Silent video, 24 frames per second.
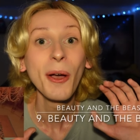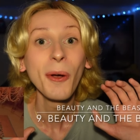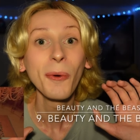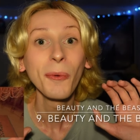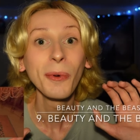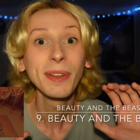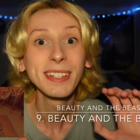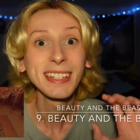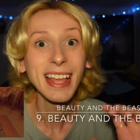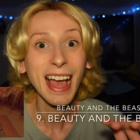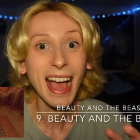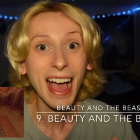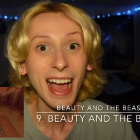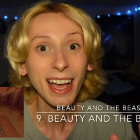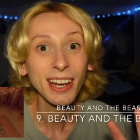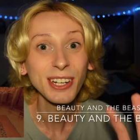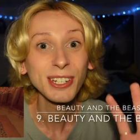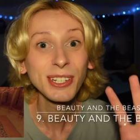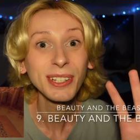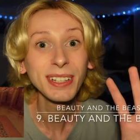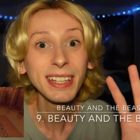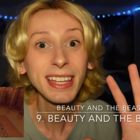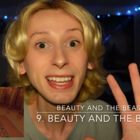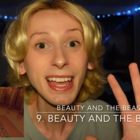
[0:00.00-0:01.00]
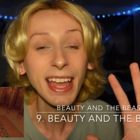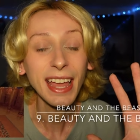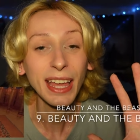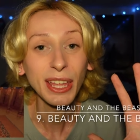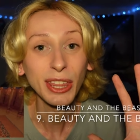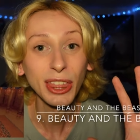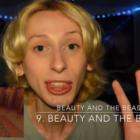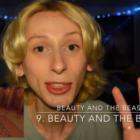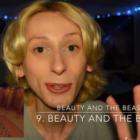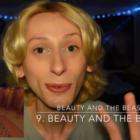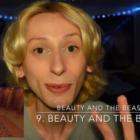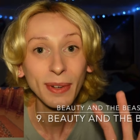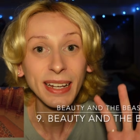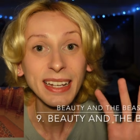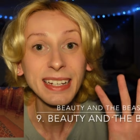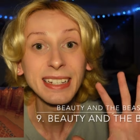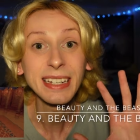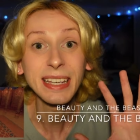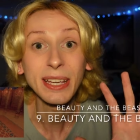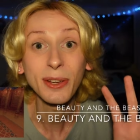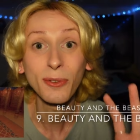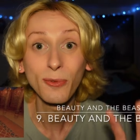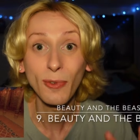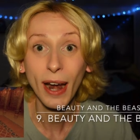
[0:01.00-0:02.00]
was actually a
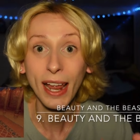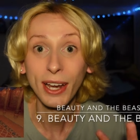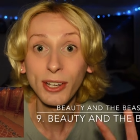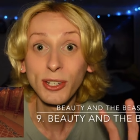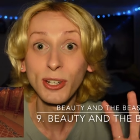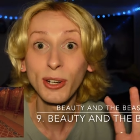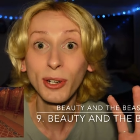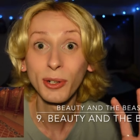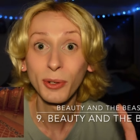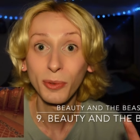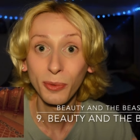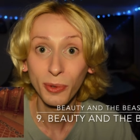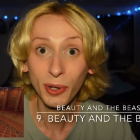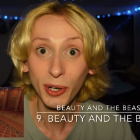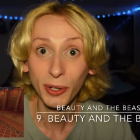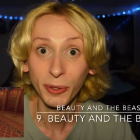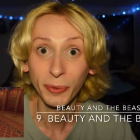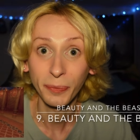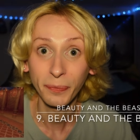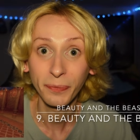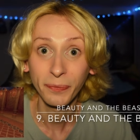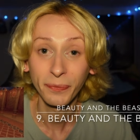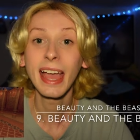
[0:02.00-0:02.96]
3D rendered room,